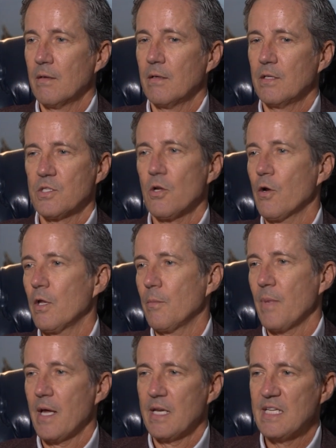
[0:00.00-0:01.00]
is talking
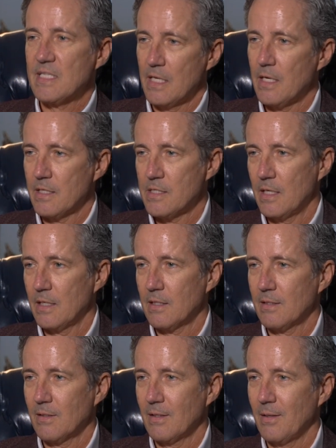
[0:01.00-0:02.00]
about he's innocent.
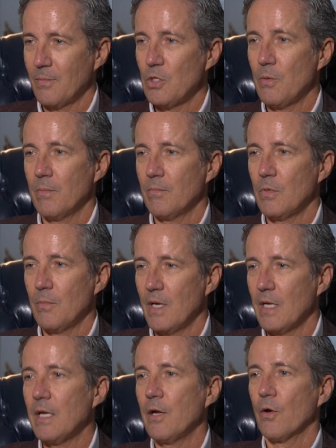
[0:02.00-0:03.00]
I mean, you
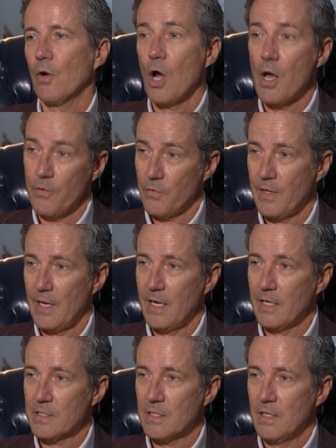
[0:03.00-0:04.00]
may hear other
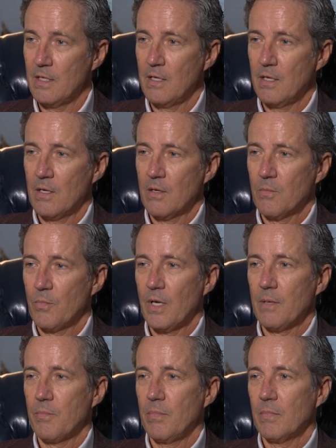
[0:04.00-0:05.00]
things,
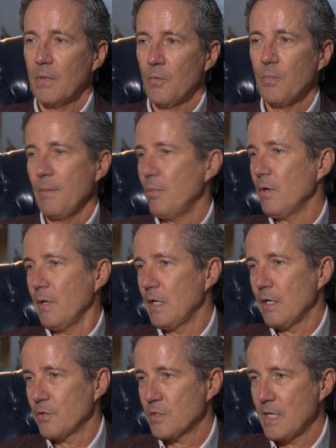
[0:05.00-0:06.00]
but I mean, people
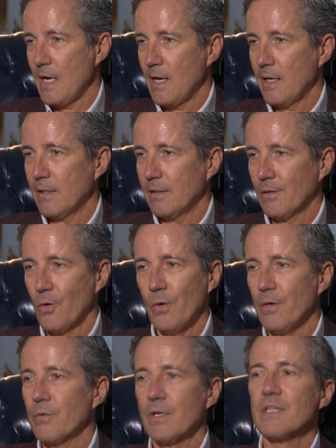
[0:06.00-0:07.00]
need to understand
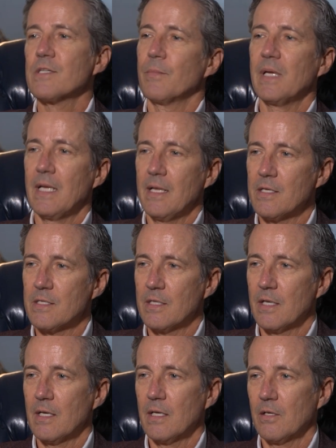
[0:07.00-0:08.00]
acquittal doesn't mean innocent.